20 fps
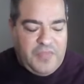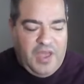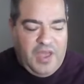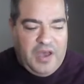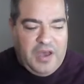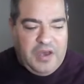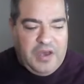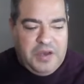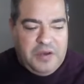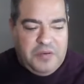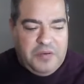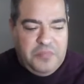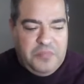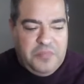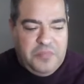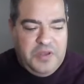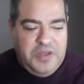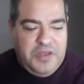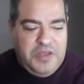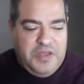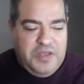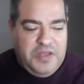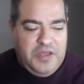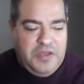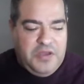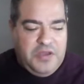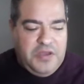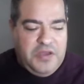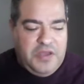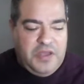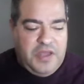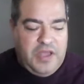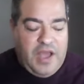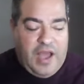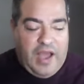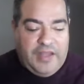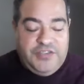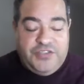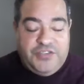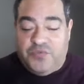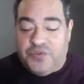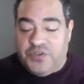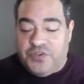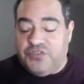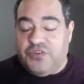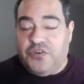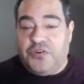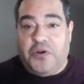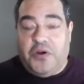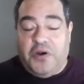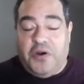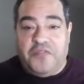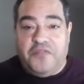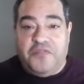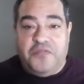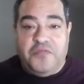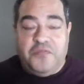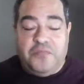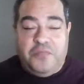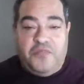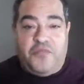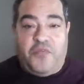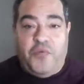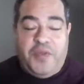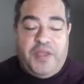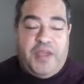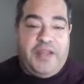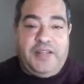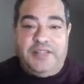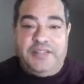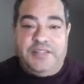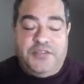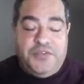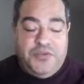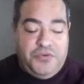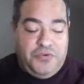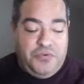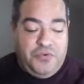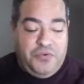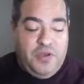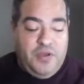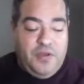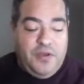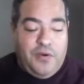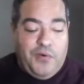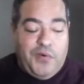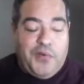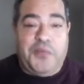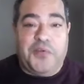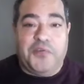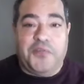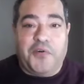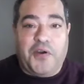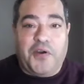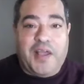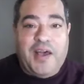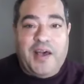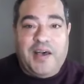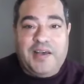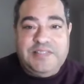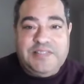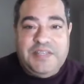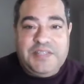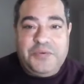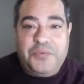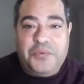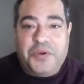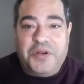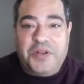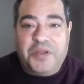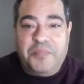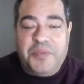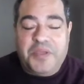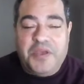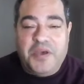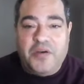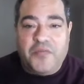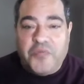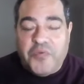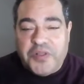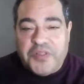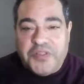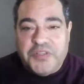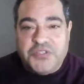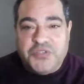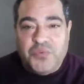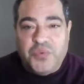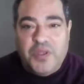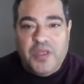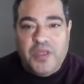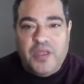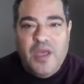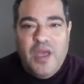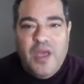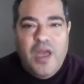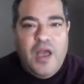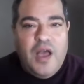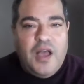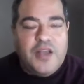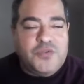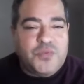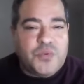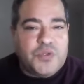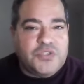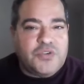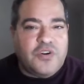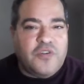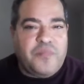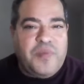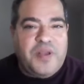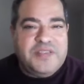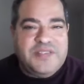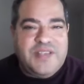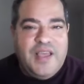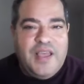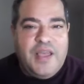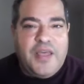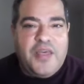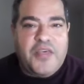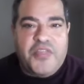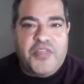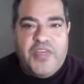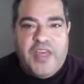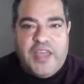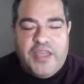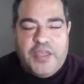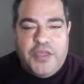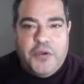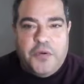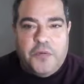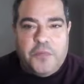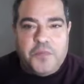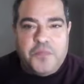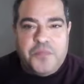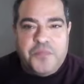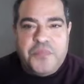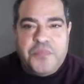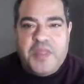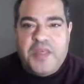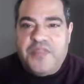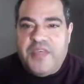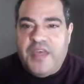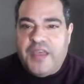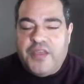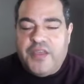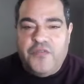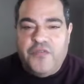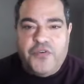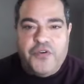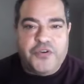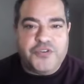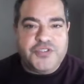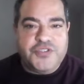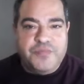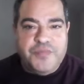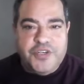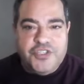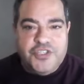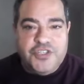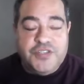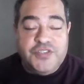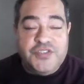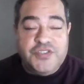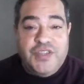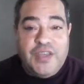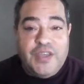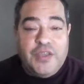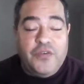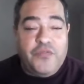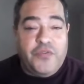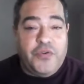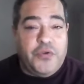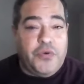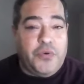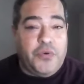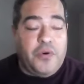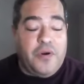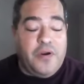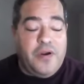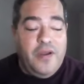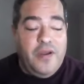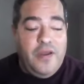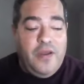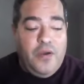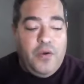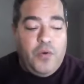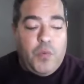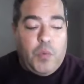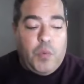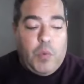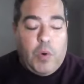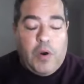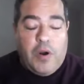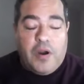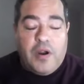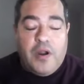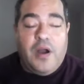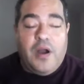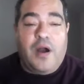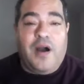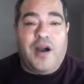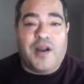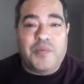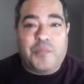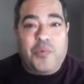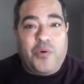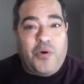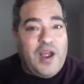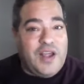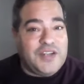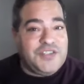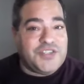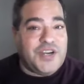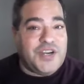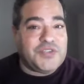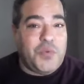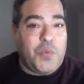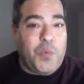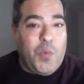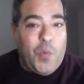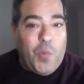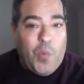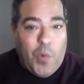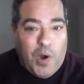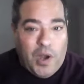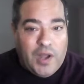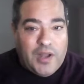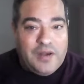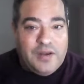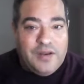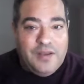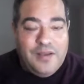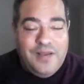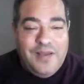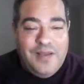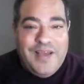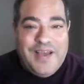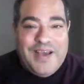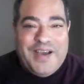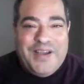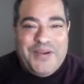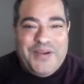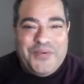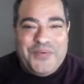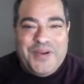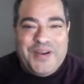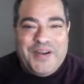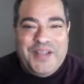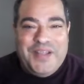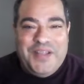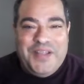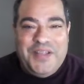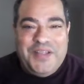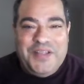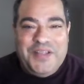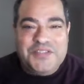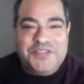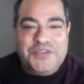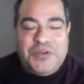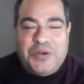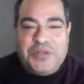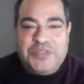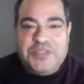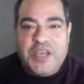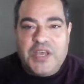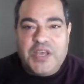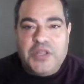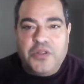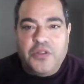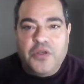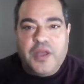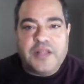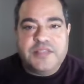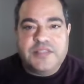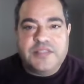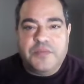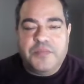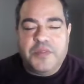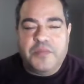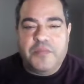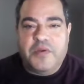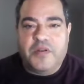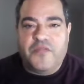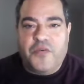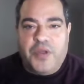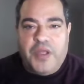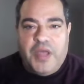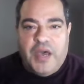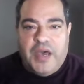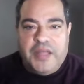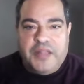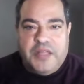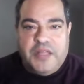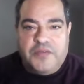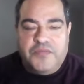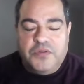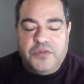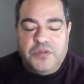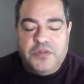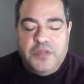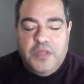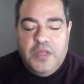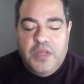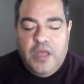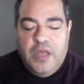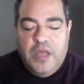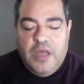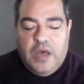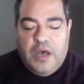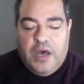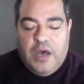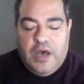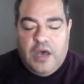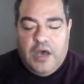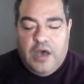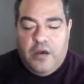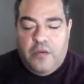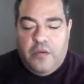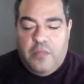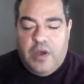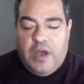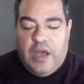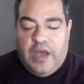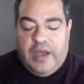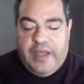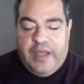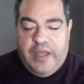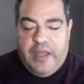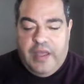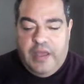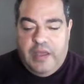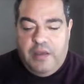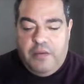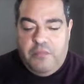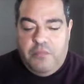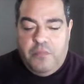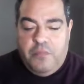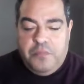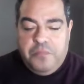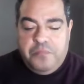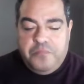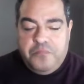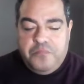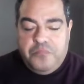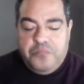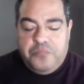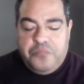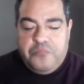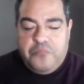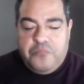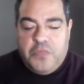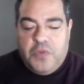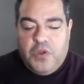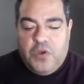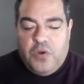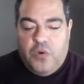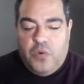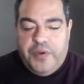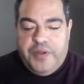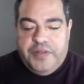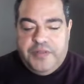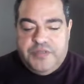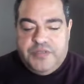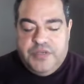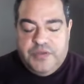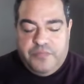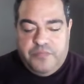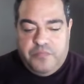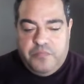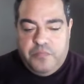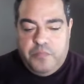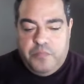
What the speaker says: um, I just want to start off before we get into all of our content that we're going to be covering this week. I just want to start off by saying thank you. Thank you for your submissions. Thank you for your work on Project One. I already started taking a look at some of them at a very high level. I am going to